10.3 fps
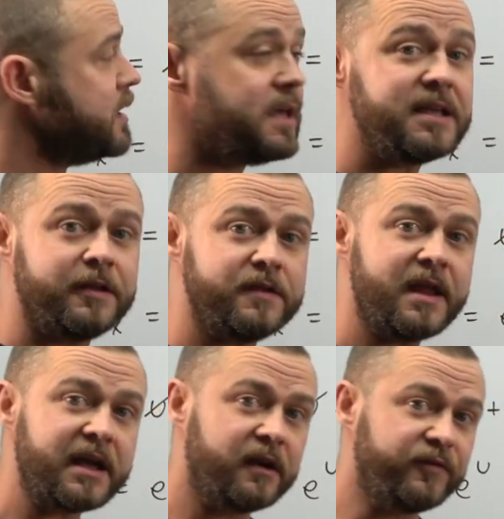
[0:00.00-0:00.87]
e to the
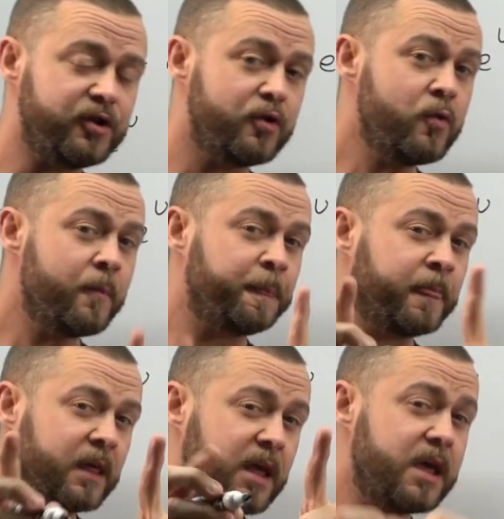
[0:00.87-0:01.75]
negative u,
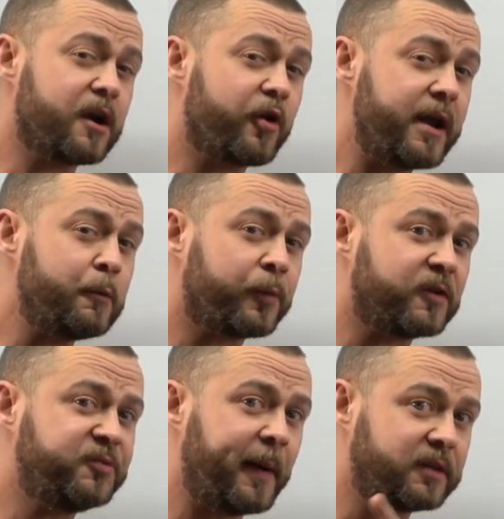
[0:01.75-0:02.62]
integrating with
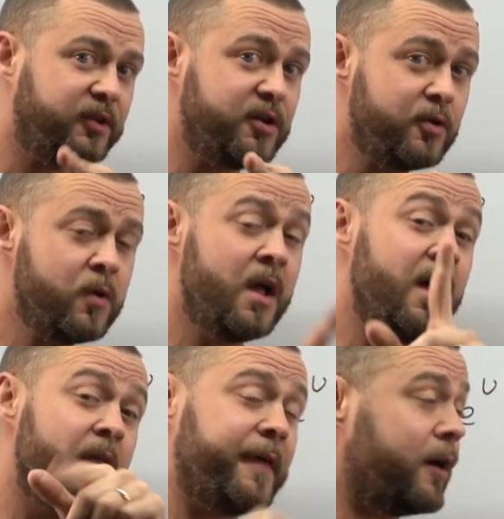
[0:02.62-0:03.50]
respect to u,
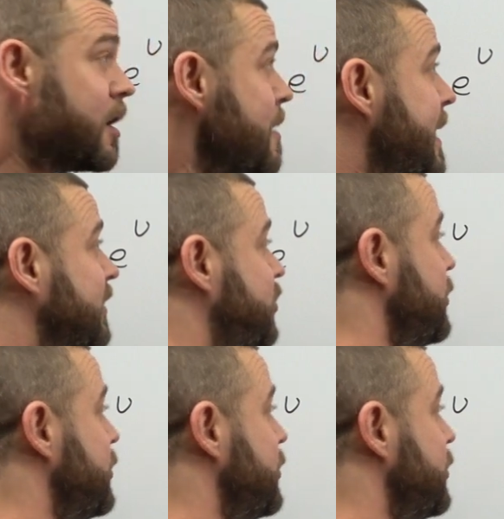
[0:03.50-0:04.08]
that'll come out